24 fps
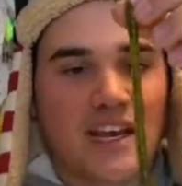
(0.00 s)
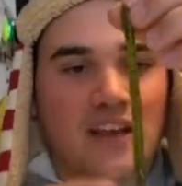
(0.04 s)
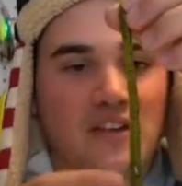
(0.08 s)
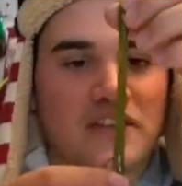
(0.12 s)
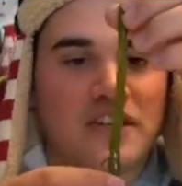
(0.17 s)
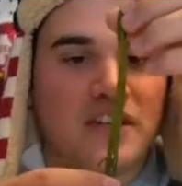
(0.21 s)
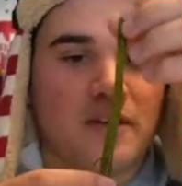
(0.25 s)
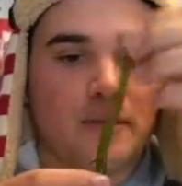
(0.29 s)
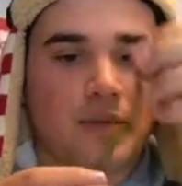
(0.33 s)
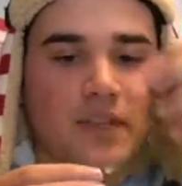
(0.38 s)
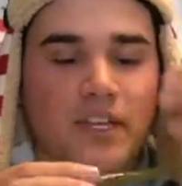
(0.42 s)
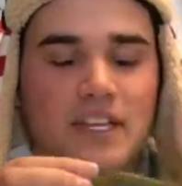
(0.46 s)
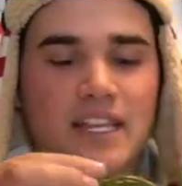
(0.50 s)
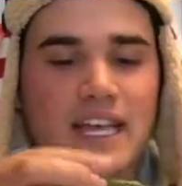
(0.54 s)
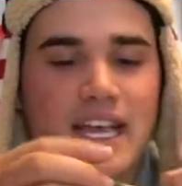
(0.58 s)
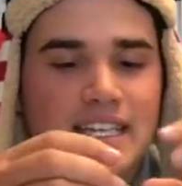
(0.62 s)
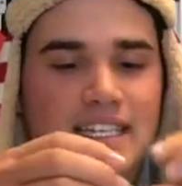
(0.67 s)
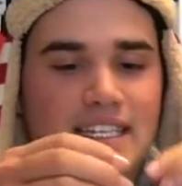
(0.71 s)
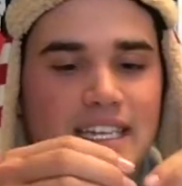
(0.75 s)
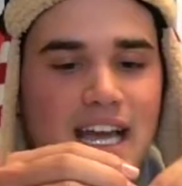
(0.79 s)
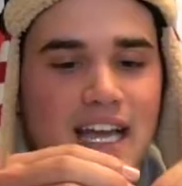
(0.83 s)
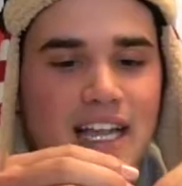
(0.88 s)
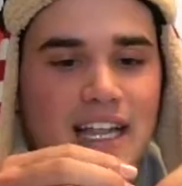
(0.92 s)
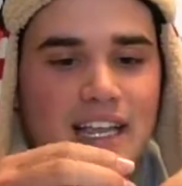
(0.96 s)
Now, something
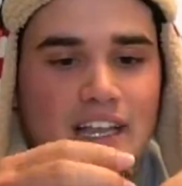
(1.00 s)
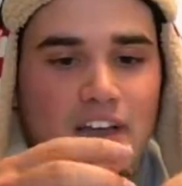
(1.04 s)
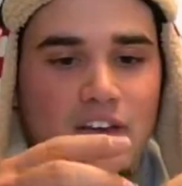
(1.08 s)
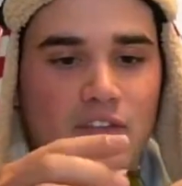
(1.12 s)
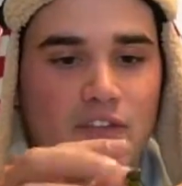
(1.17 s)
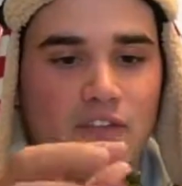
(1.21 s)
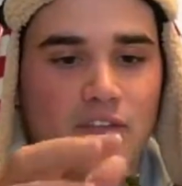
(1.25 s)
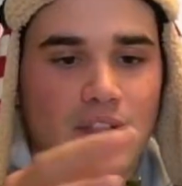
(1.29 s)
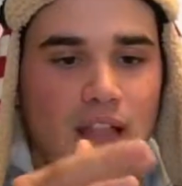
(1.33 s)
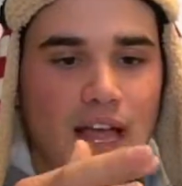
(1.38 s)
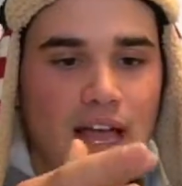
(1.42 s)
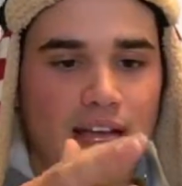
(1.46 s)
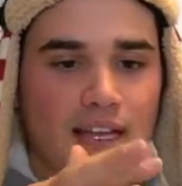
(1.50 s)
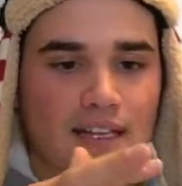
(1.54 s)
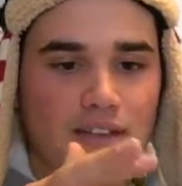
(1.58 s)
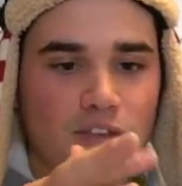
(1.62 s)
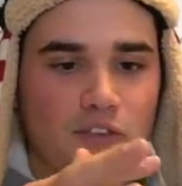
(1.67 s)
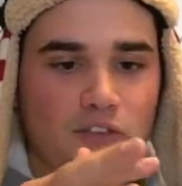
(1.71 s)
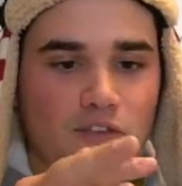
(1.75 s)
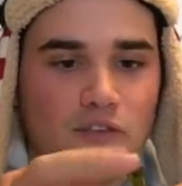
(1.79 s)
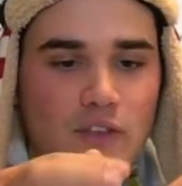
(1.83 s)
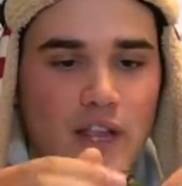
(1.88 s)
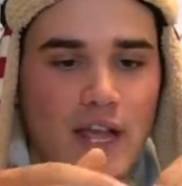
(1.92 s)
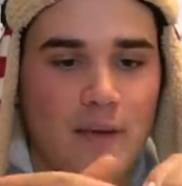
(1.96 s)
that's got like a
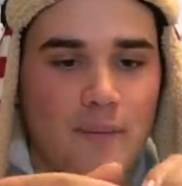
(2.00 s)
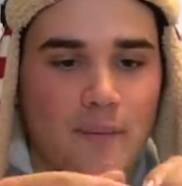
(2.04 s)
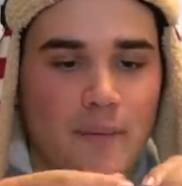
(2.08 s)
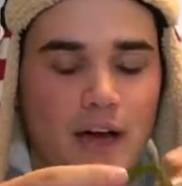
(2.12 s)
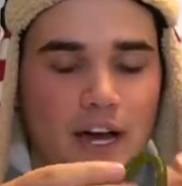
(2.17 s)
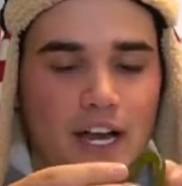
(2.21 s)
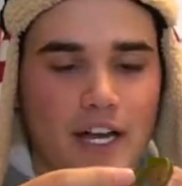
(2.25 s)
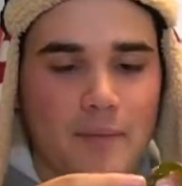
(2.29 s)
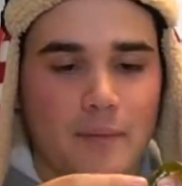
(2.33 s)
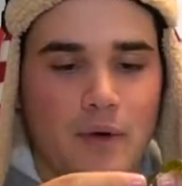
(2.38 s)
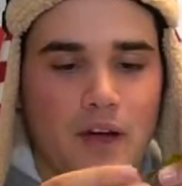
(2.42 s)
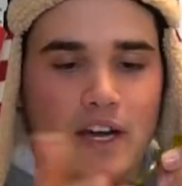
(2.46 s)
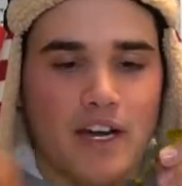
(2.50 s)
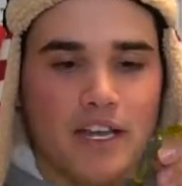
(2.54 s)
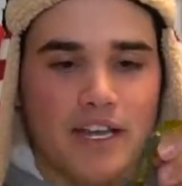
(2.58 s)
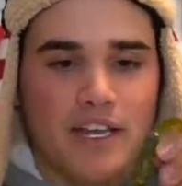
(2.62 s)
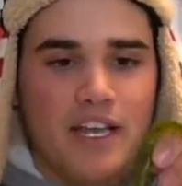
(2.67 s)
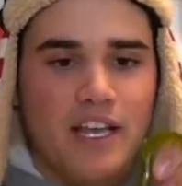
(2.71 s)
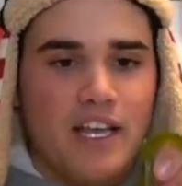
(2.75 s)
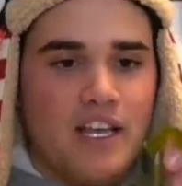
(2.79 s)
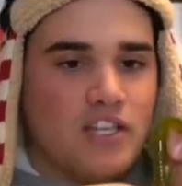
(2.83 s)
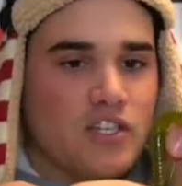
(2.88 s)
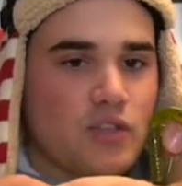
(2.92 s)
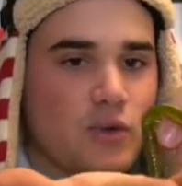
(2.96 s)
flat bottom on it,
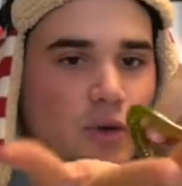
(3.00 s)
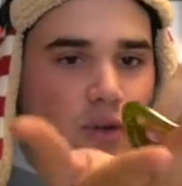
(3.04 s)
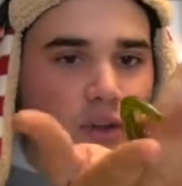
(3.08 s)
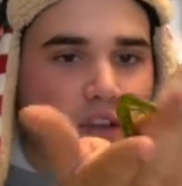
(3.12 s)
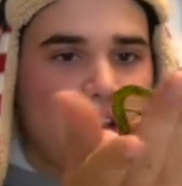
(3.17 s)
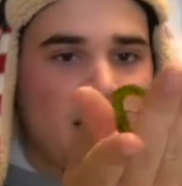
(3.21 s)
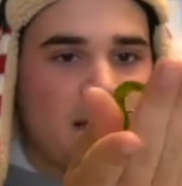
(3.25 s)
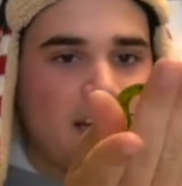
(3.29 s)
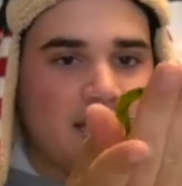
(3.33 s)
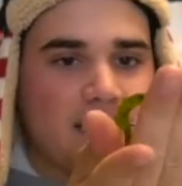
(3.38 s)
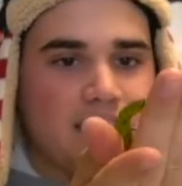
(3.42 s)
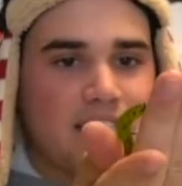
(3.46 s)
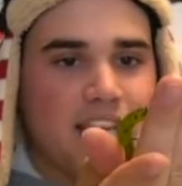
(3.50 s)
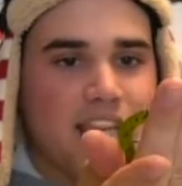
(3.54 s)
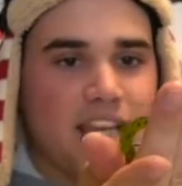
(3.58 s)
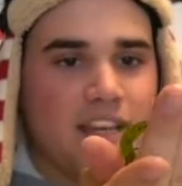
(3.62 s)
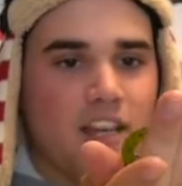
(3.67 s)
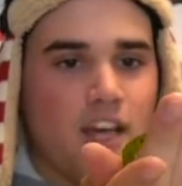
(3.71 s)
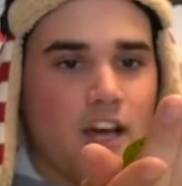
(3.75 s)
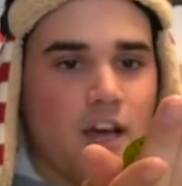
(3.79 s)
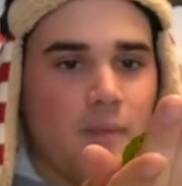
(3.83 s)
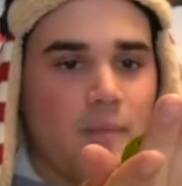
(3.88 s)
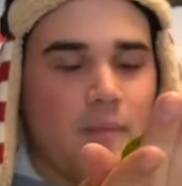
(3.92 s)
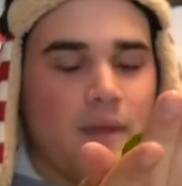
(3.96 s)
so it'll kind of stand
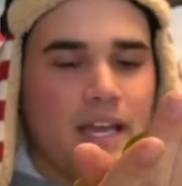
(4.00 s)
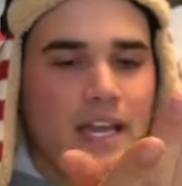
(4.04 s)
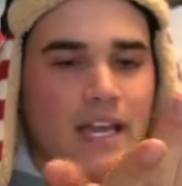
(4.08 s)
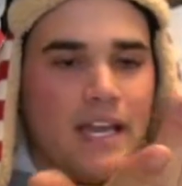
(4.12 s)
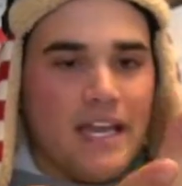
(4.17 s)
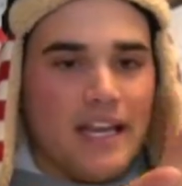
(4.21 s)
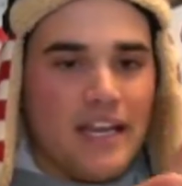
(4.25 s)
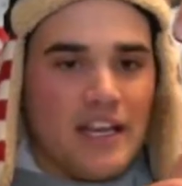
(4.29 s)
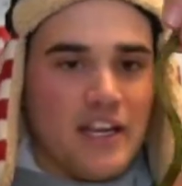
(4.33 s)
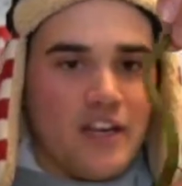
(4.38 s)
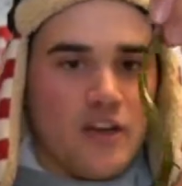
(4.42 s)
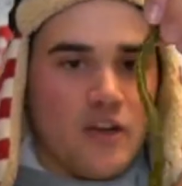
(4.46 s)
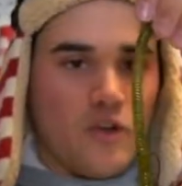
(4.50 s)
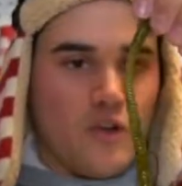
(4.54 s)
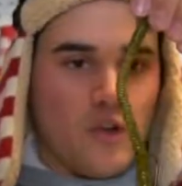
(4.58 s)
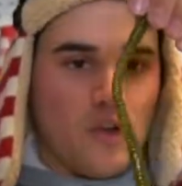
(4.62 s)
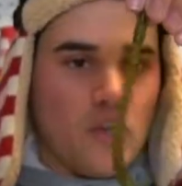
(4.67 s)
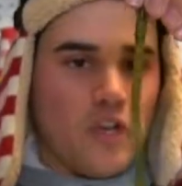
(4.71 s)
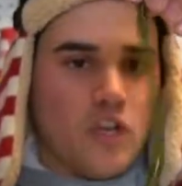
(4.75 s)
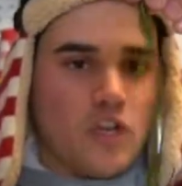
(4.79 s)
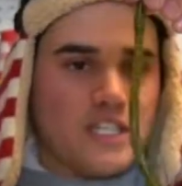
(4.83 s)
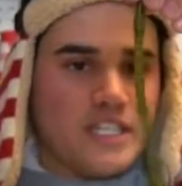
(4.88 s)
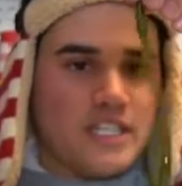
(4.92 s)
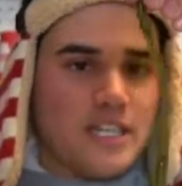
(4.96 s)
up, and it'll
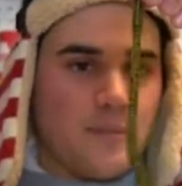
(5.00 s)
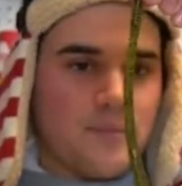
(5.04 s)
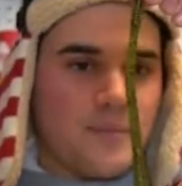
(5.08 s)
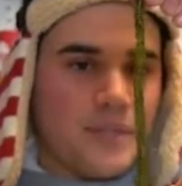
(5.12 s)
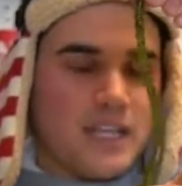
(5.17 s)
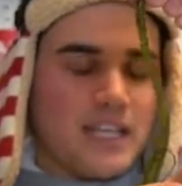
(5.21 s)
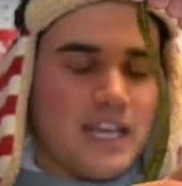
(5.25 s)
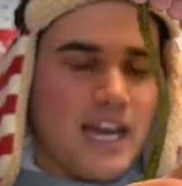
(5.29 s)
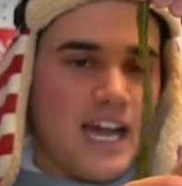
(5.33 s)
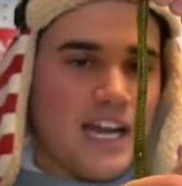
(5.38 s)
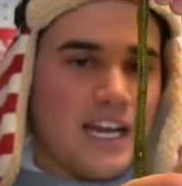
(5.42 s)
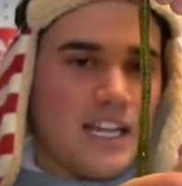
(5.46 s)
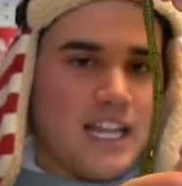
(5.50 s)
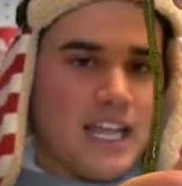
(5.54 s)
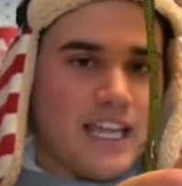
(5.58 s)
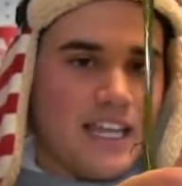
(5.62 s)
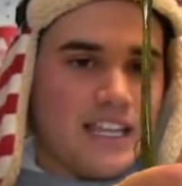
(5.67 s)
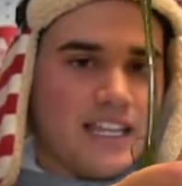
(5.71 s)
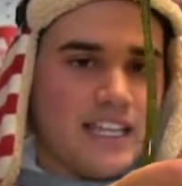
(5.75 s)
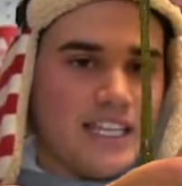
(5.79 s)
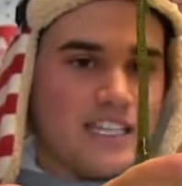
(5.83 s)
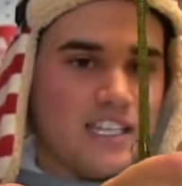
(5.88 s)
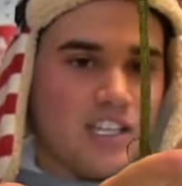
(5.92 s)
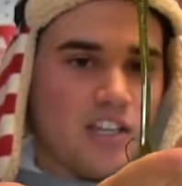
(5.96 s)
look something kind of
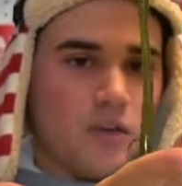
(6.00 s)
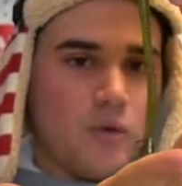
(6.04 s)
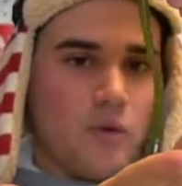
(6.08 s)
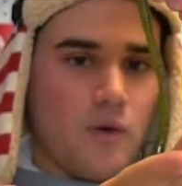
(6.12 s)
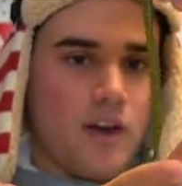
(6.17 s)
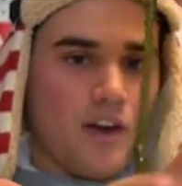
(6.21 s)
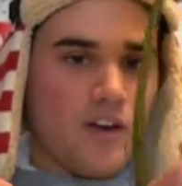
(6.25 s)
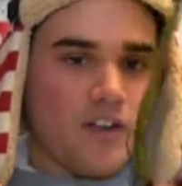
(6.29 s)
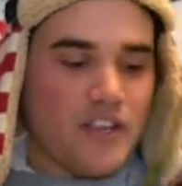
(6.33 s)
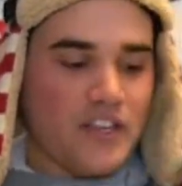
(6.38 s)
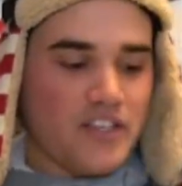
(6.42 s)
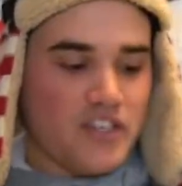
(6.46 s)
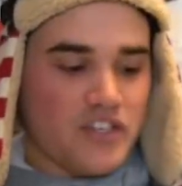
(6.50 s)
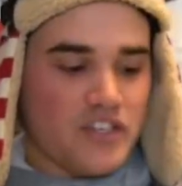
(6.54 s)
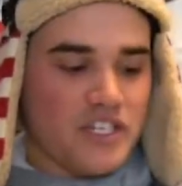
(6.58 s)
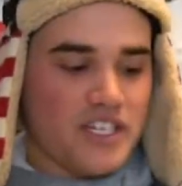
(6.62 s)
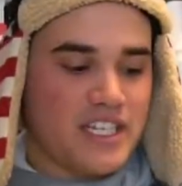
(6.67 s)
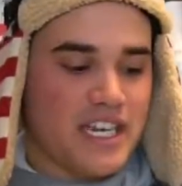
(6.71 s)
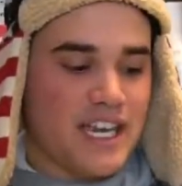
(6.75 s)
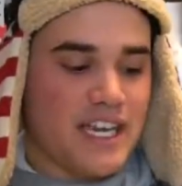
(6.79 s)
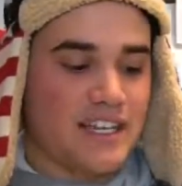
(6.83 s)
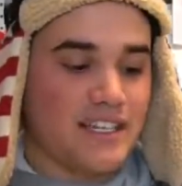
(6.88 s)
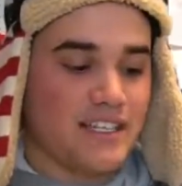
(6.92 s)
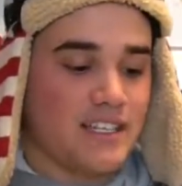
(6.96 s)
like this in the water that just
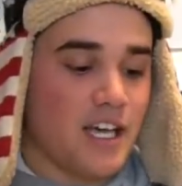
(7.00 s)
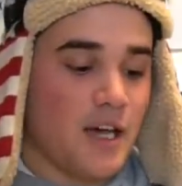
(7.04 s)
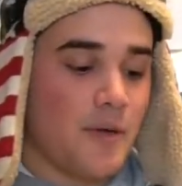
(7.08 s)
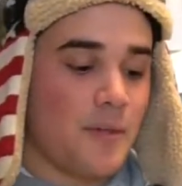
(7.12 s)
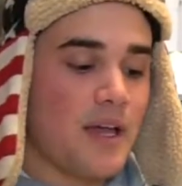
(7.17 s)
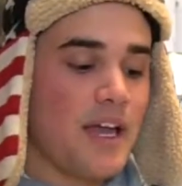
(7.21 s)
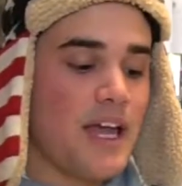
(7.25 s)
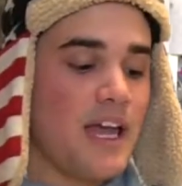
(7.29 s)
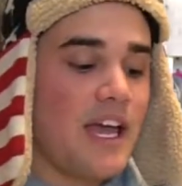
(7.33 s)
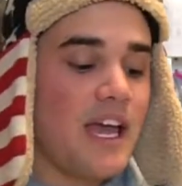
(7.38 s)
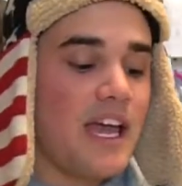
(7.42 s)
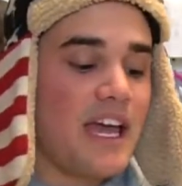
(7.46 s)
stands up.